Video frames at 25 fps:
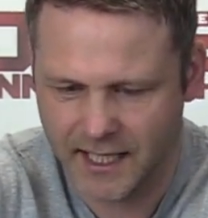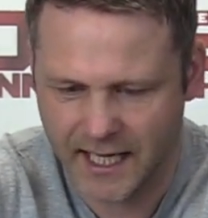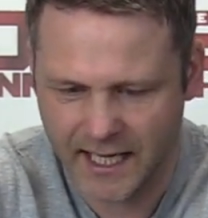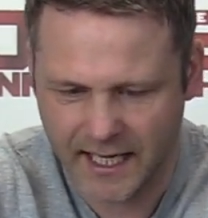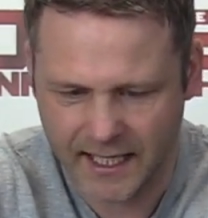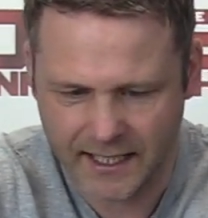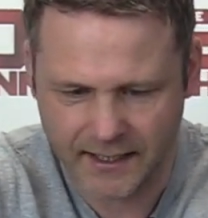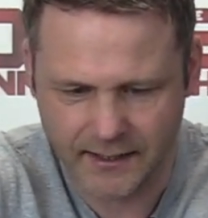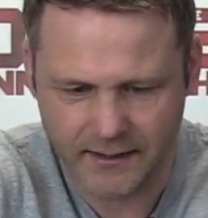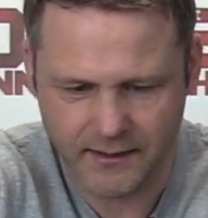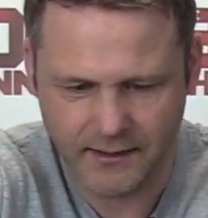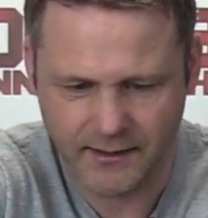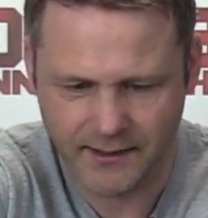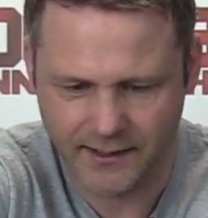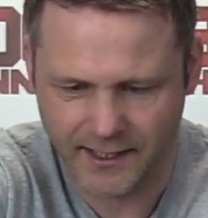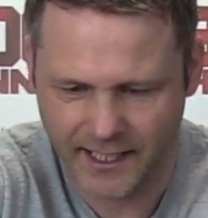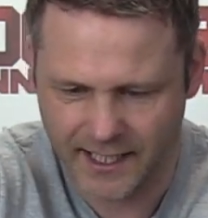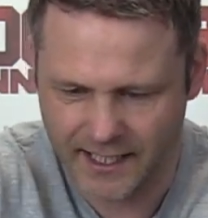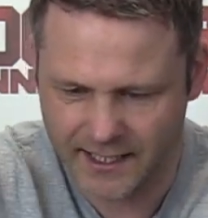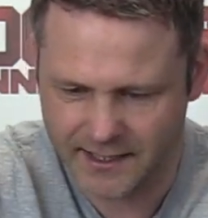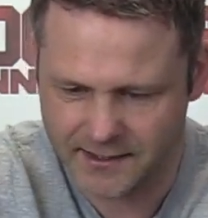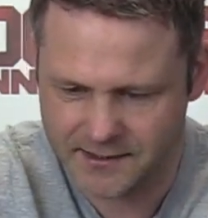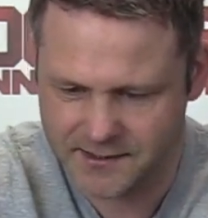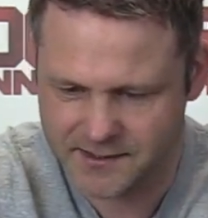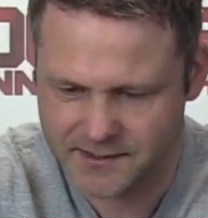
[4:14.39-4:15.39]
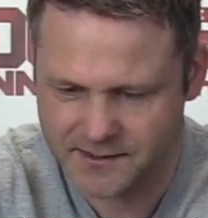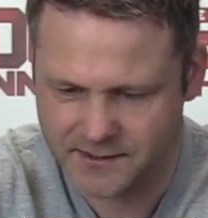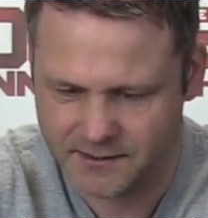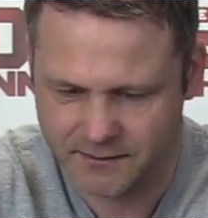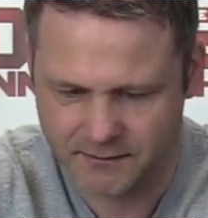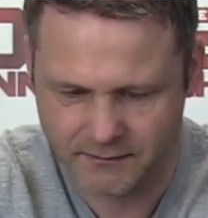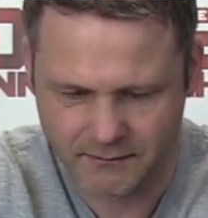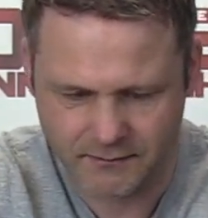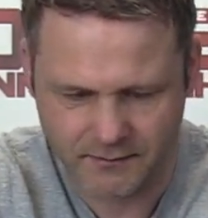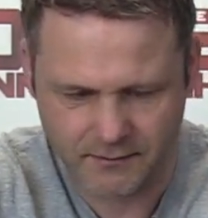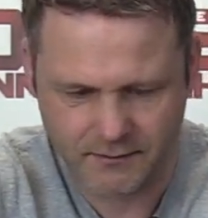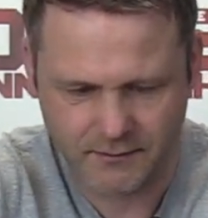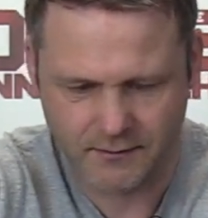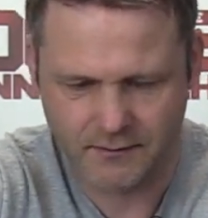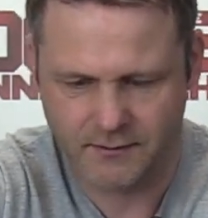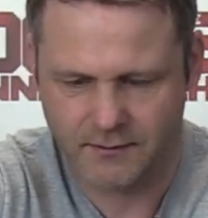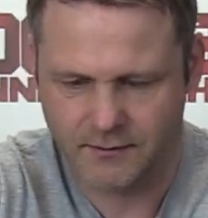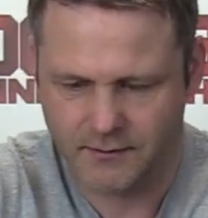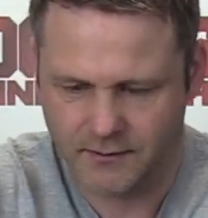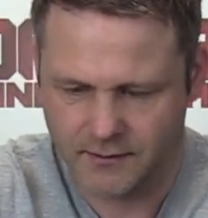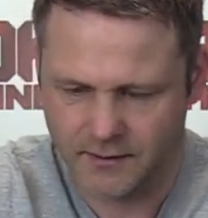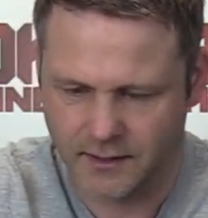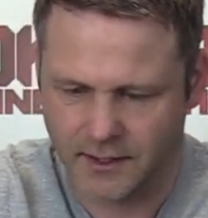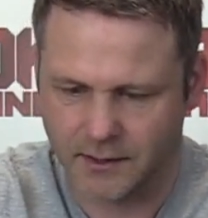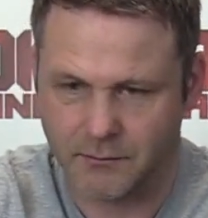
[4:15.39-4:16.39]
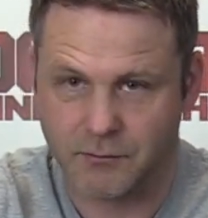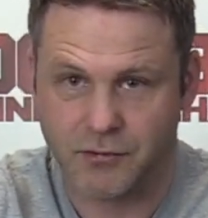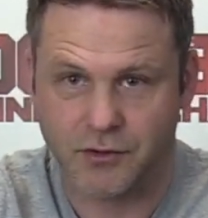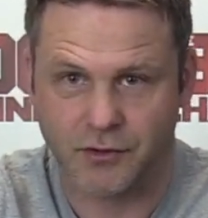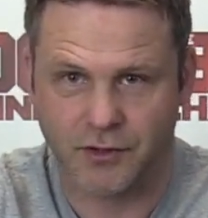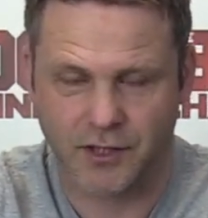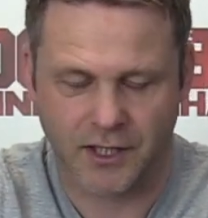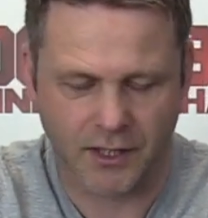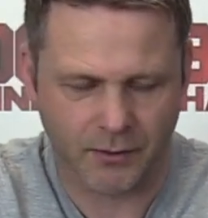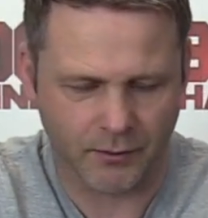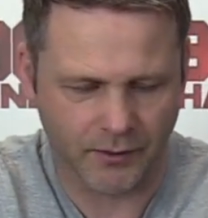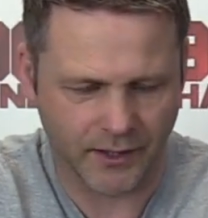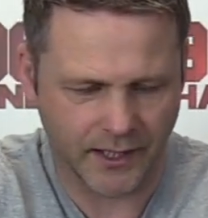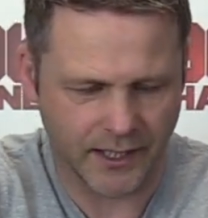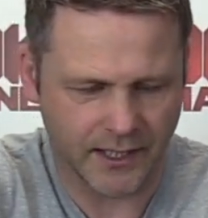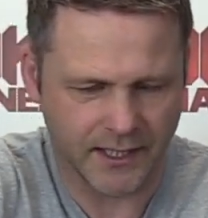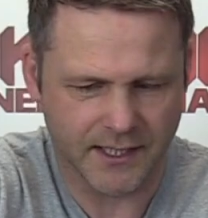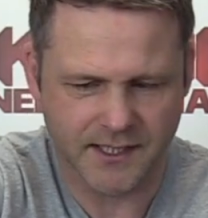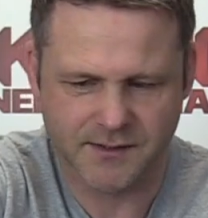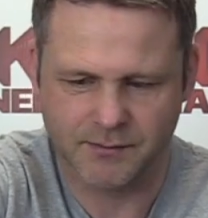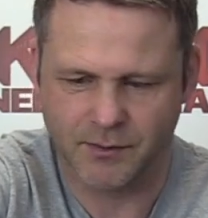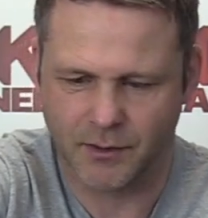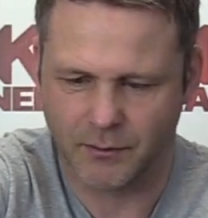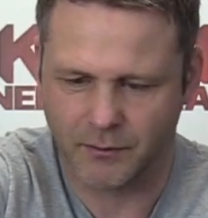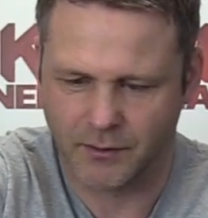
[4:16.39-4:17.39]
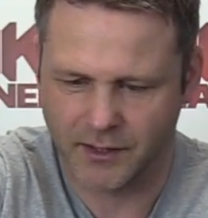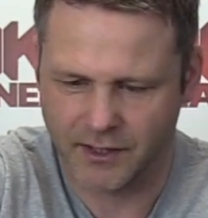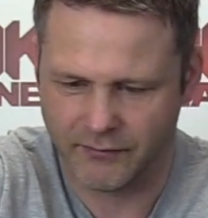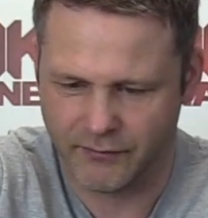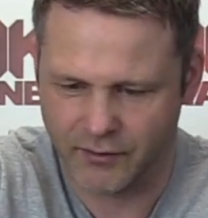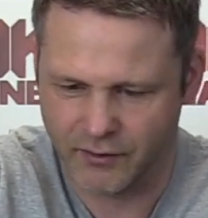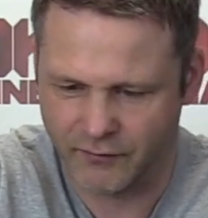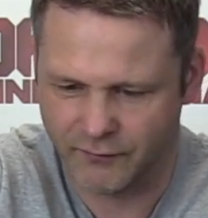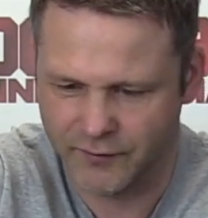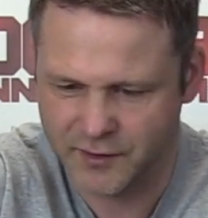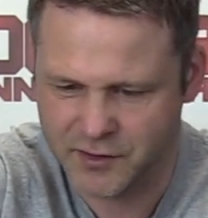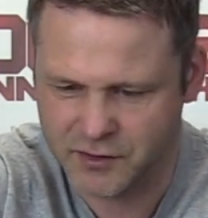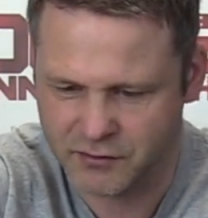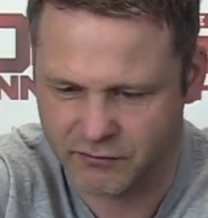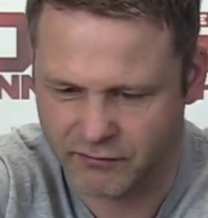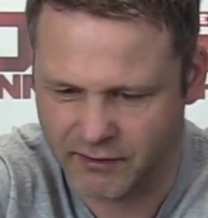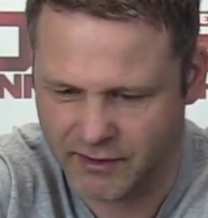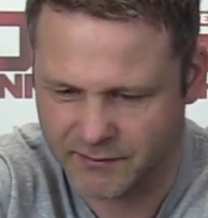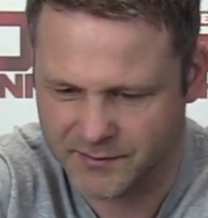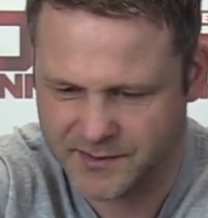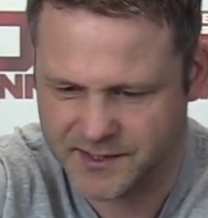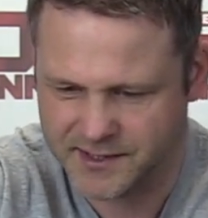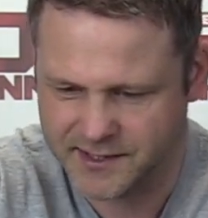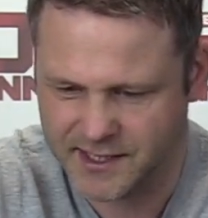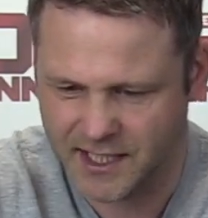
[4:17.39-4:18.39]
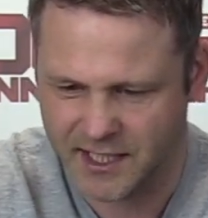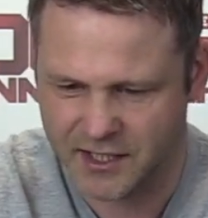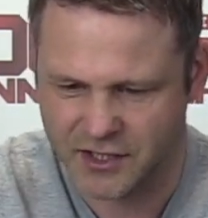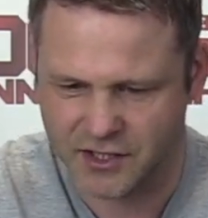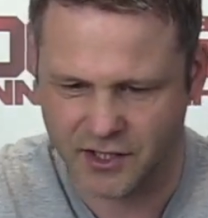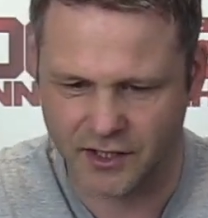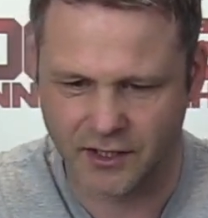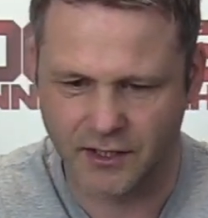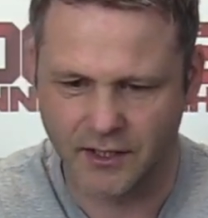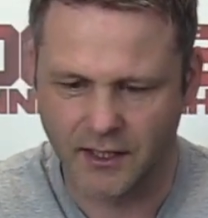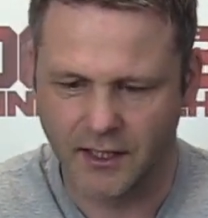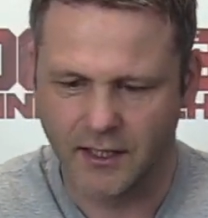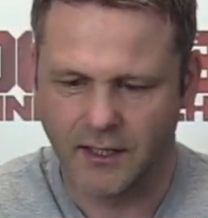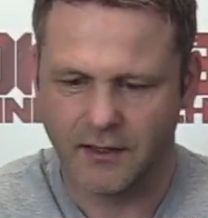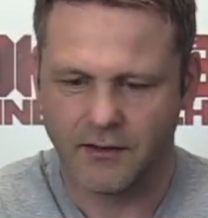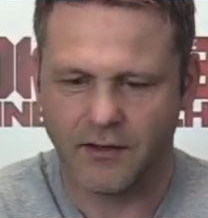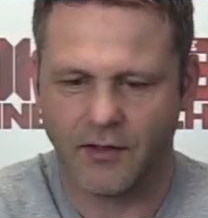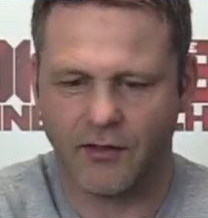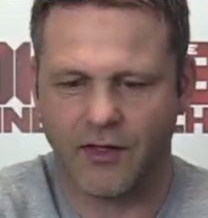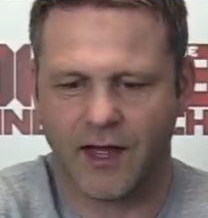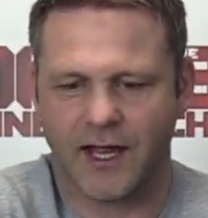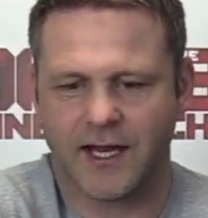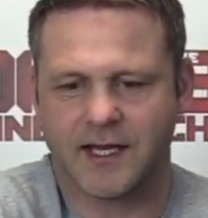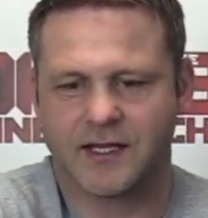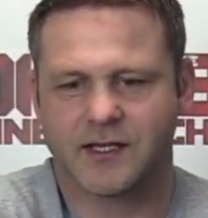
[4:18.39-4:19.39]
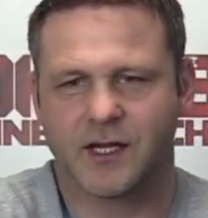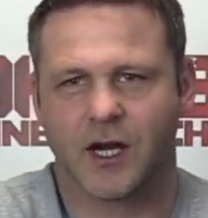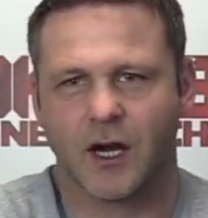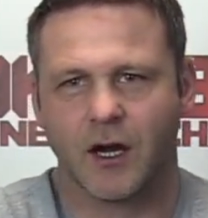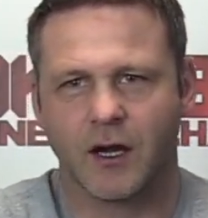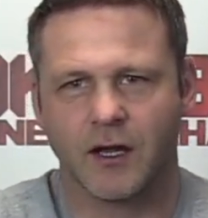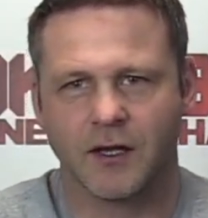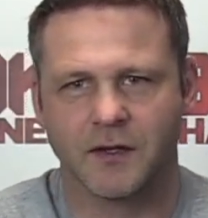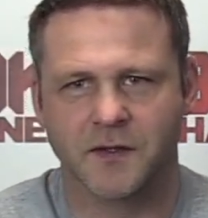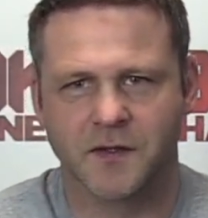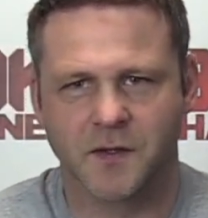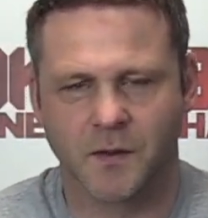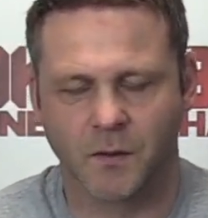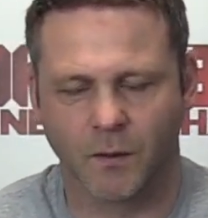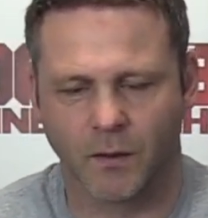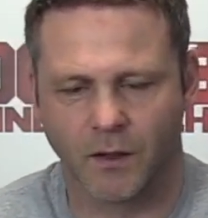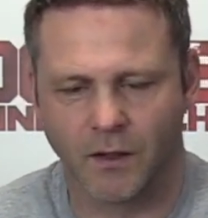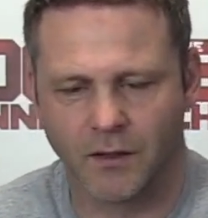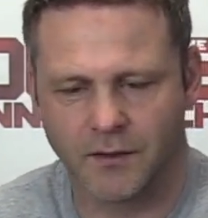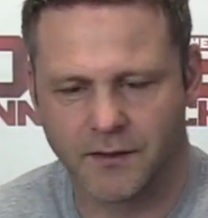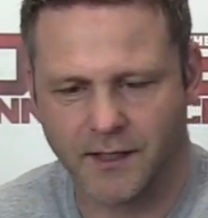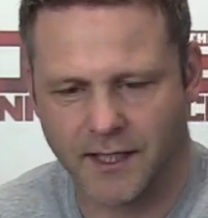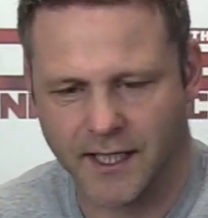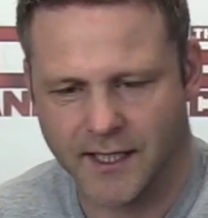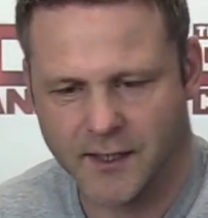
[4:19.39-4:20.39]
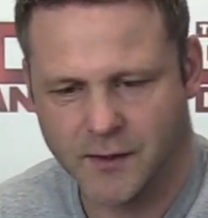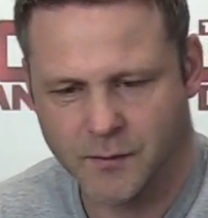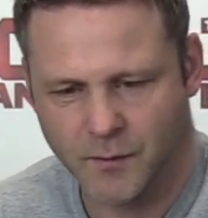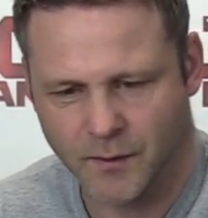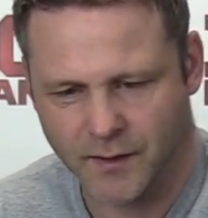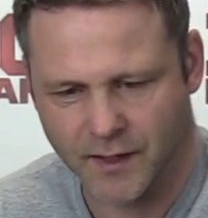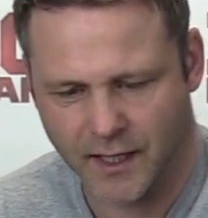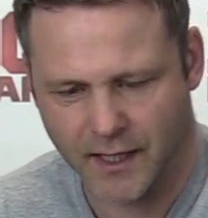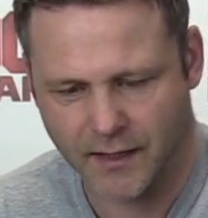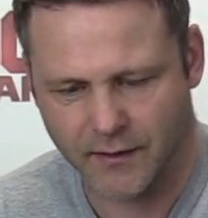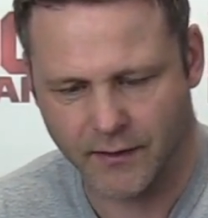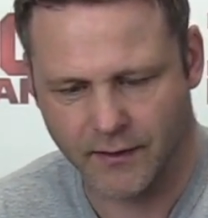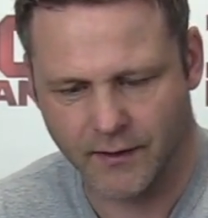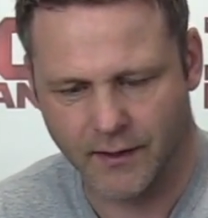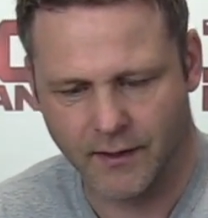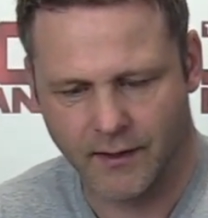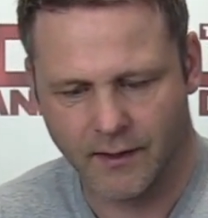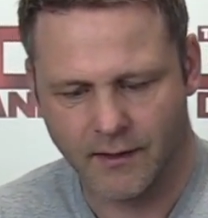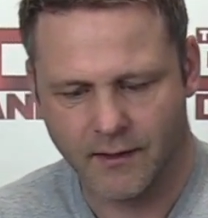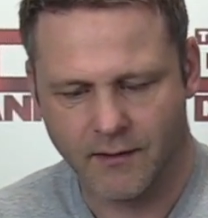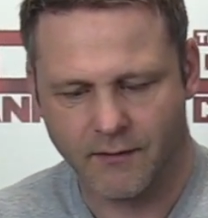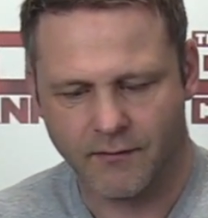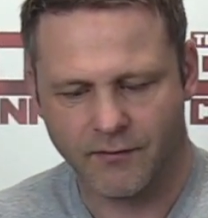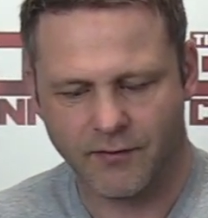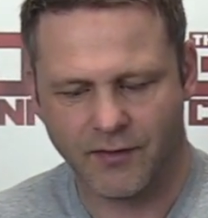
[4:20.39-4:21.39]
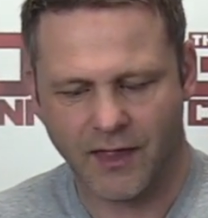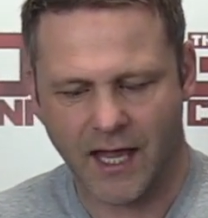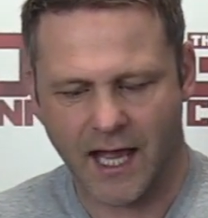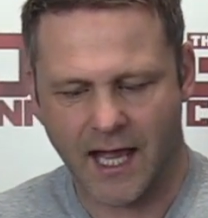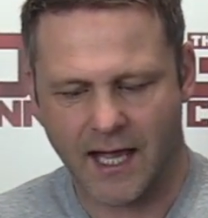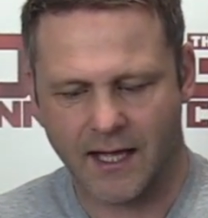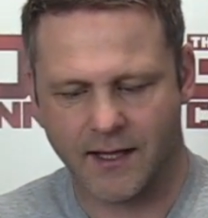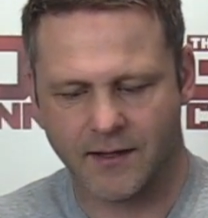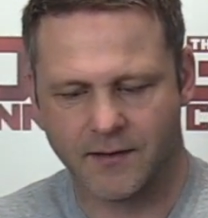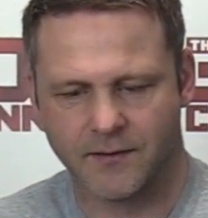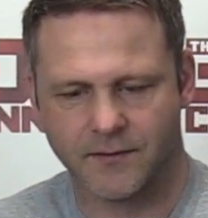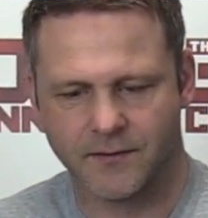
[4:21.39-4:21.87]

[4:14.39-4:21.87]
in is, and I'm sure you know what in is, but we'll give you a visual representation that that entire squad is within that